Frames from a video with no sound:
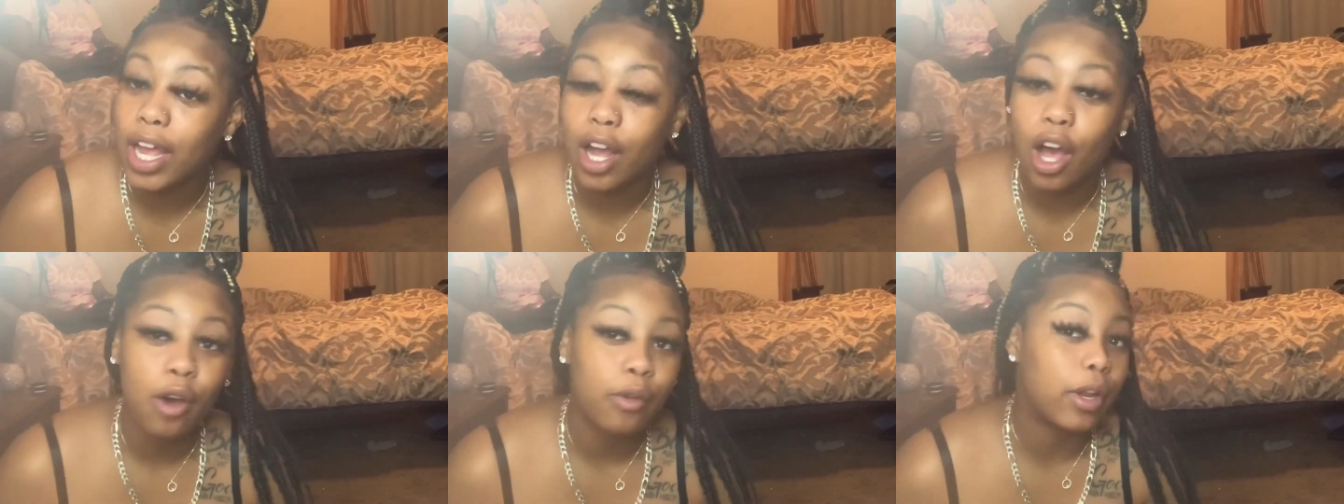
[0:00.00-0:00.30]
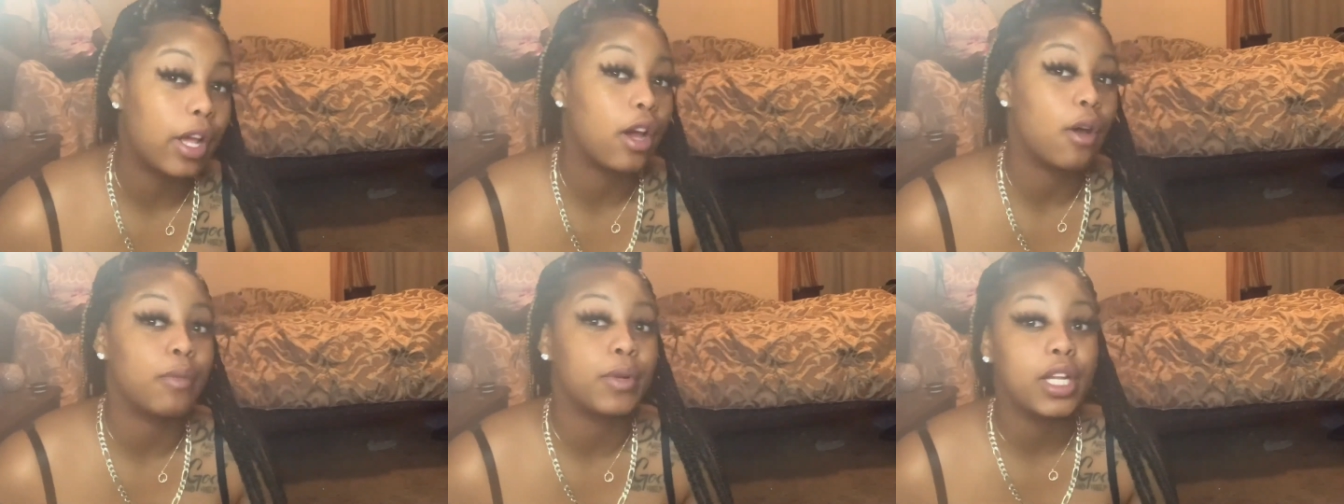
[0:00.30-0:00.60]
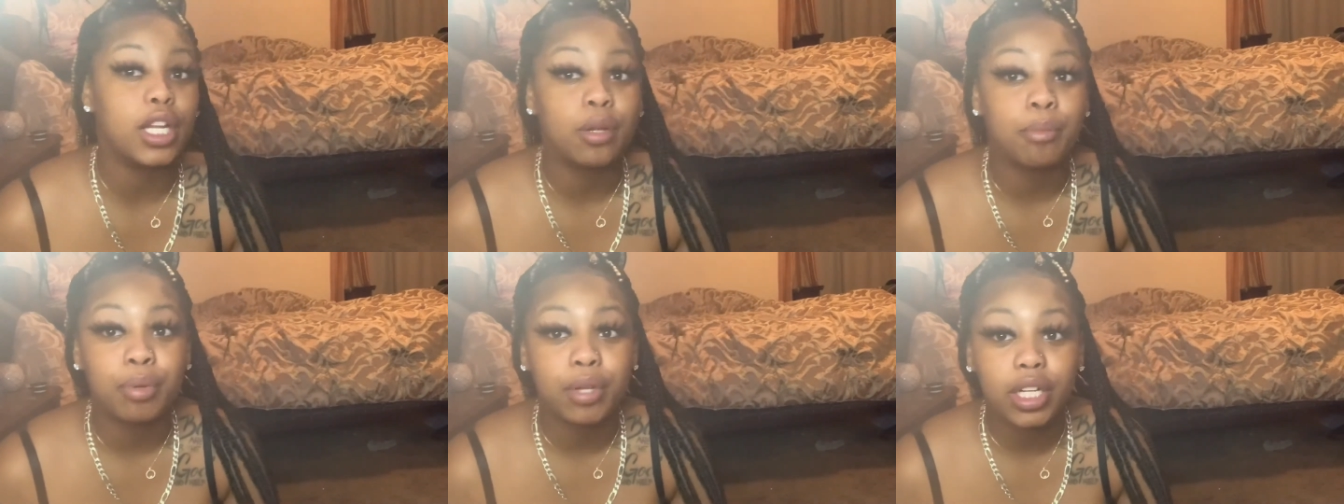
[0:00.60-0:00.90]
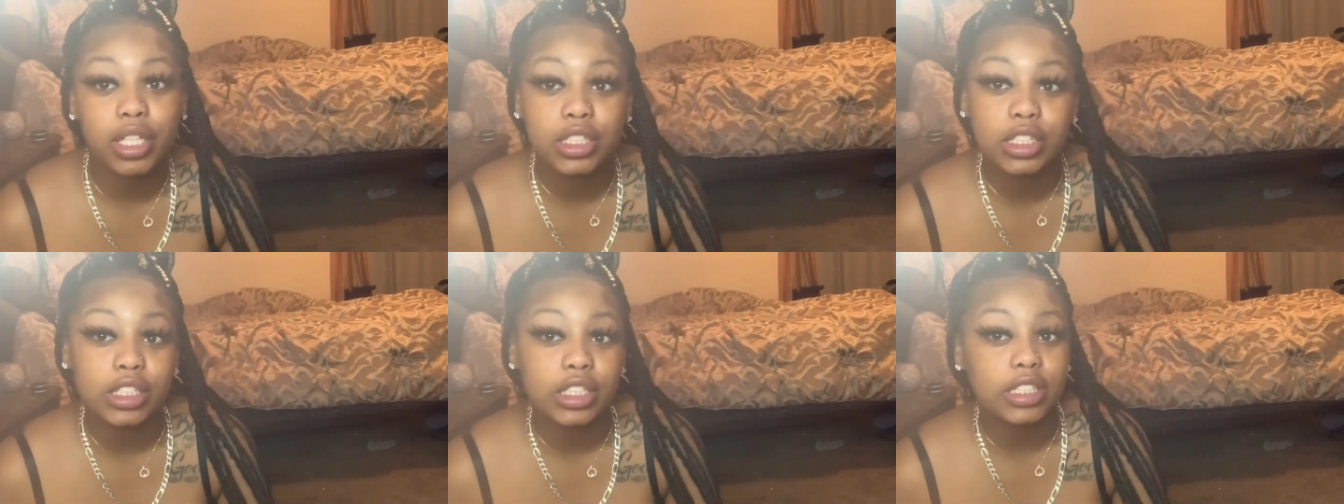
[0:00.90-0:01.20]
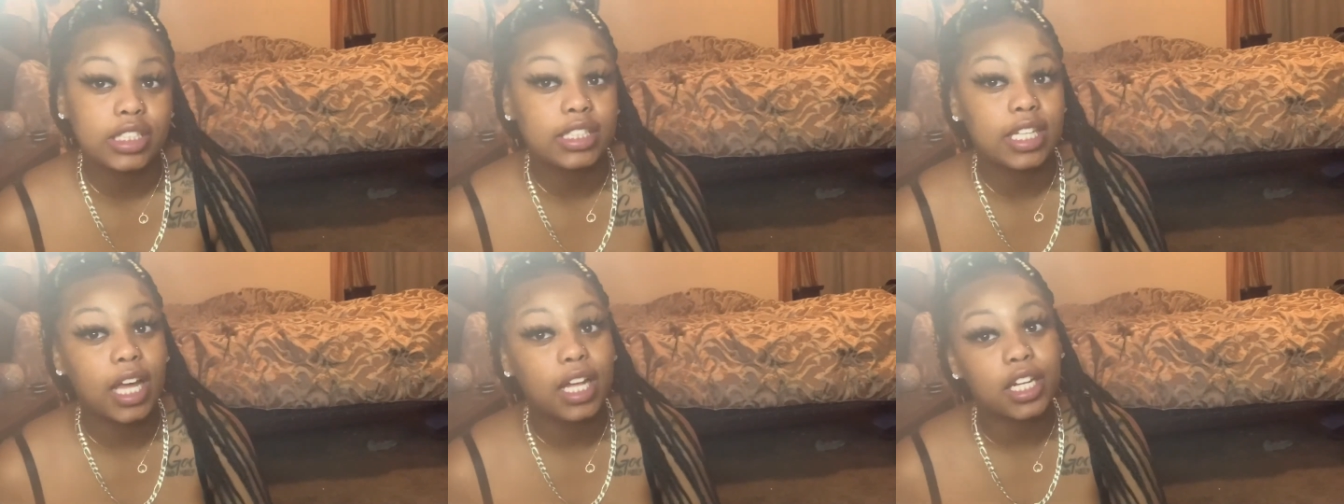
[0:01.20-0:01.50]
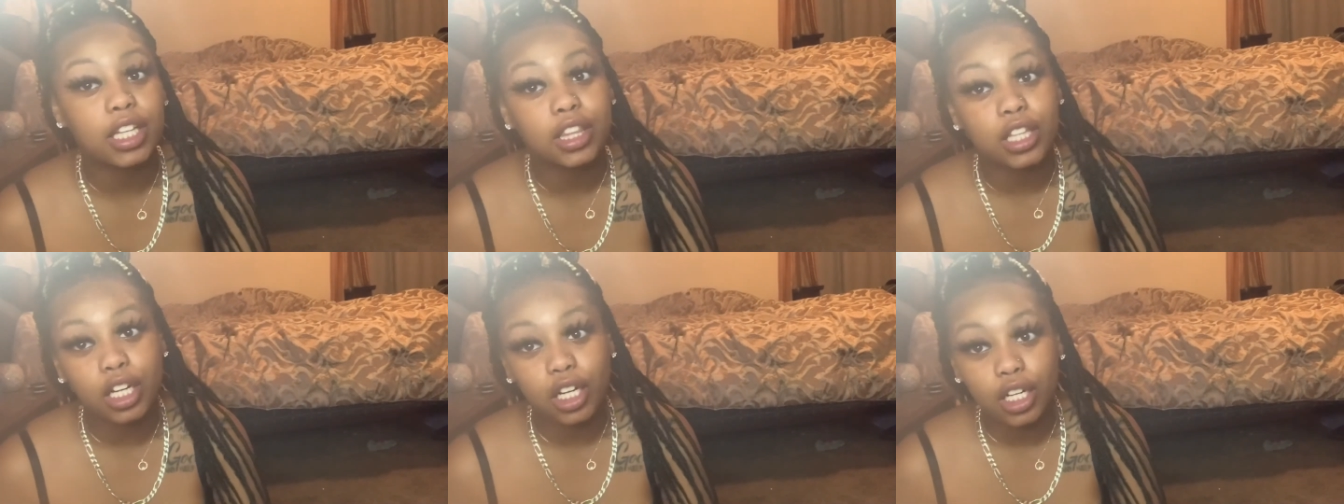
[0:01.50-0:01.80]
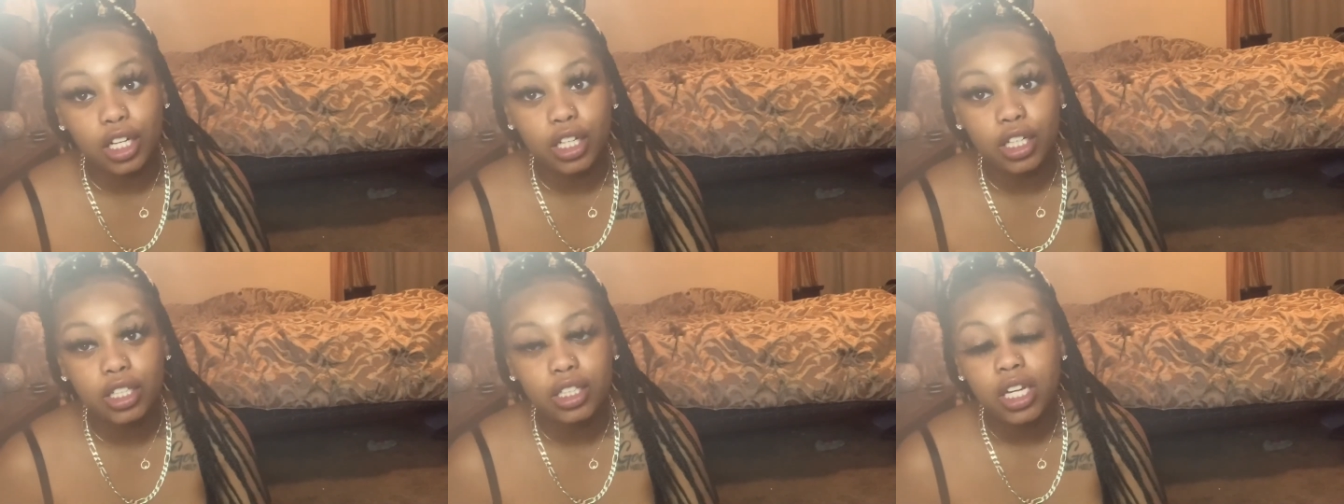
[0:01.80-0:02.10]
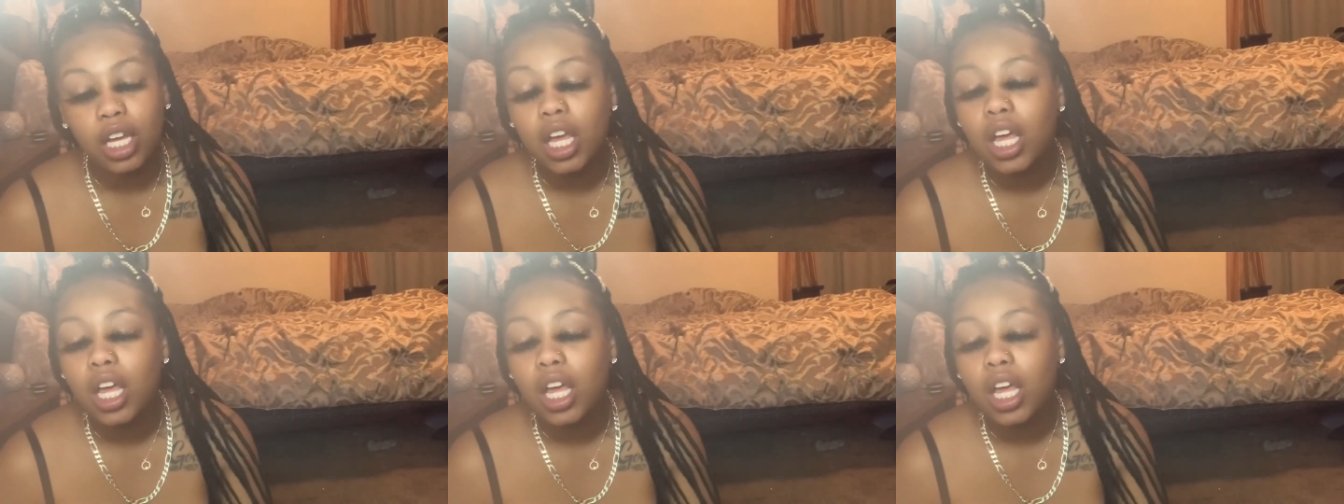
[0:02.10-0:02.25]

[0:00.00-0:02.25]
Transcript: oh, they don't need a bitch and this, that, and the third.